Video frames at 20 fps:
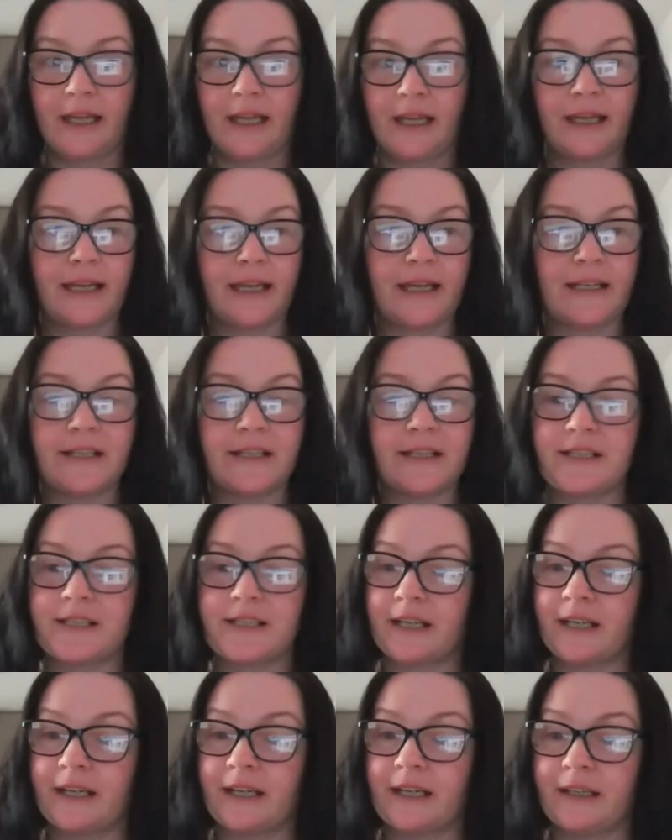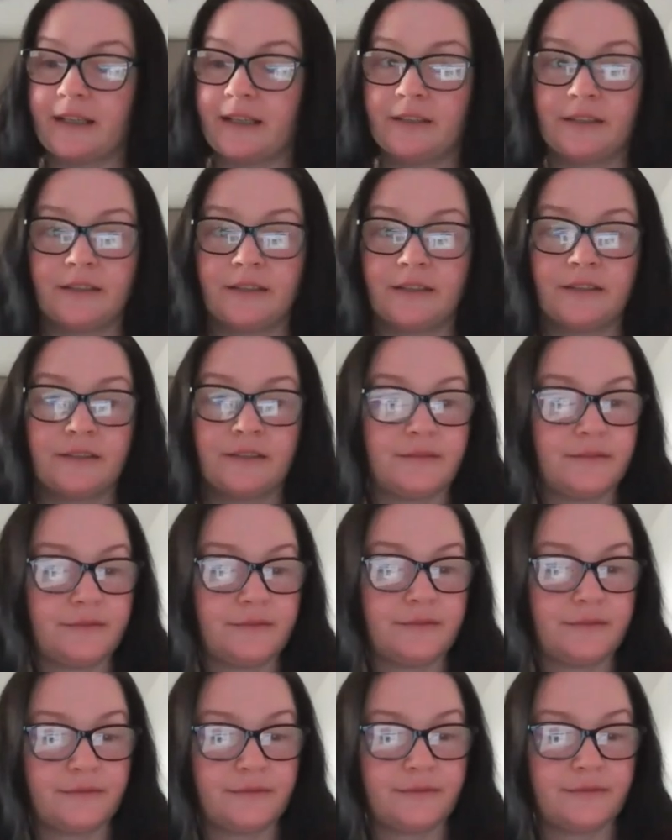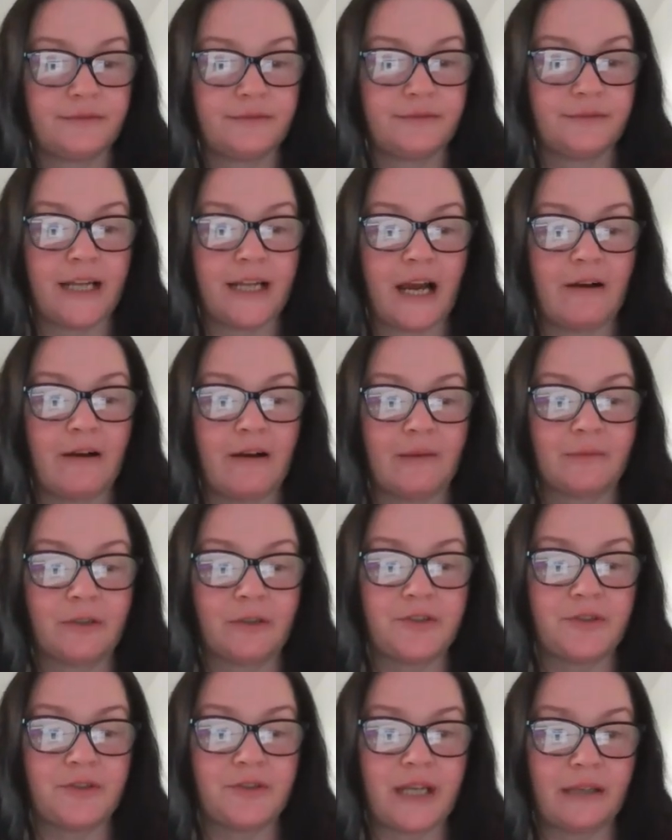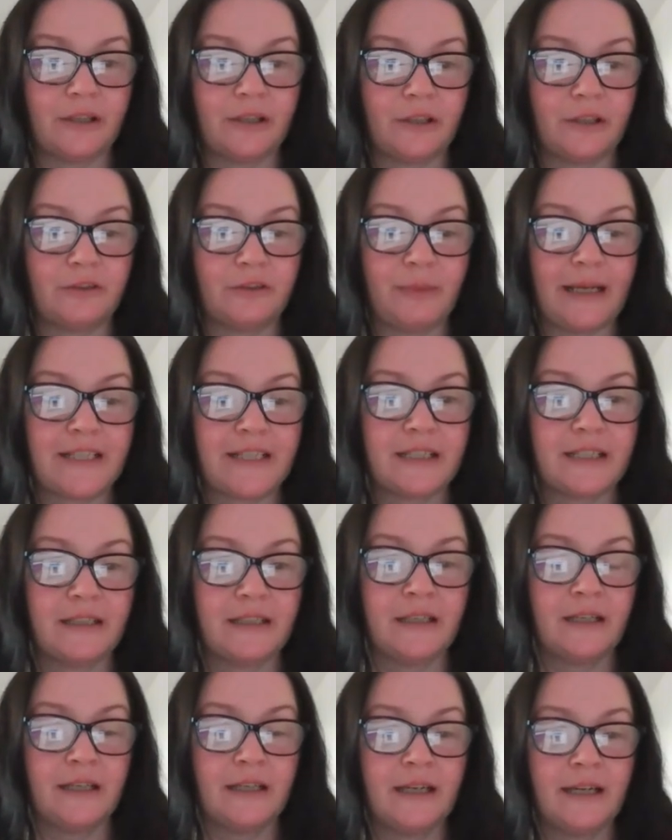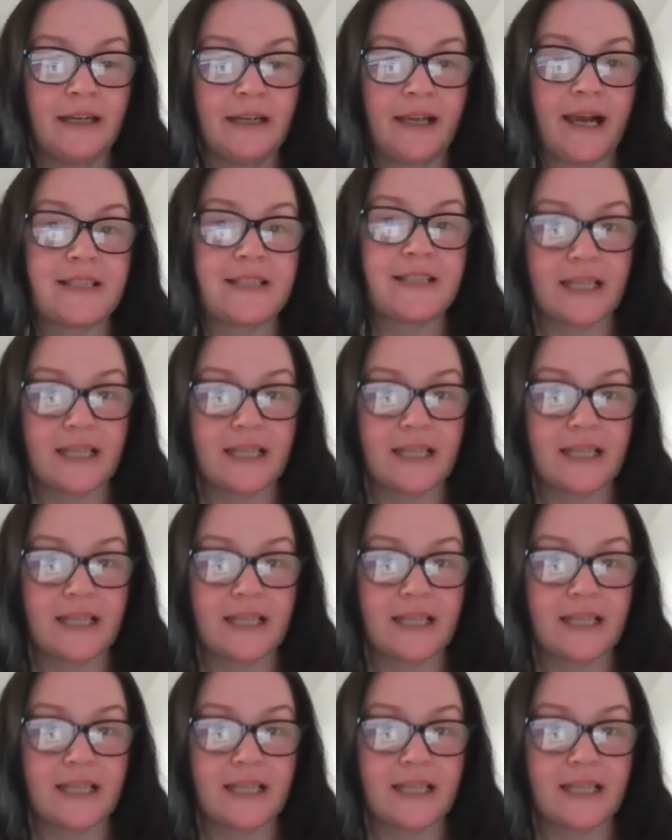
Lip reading: And now I'm going to download button. Guys,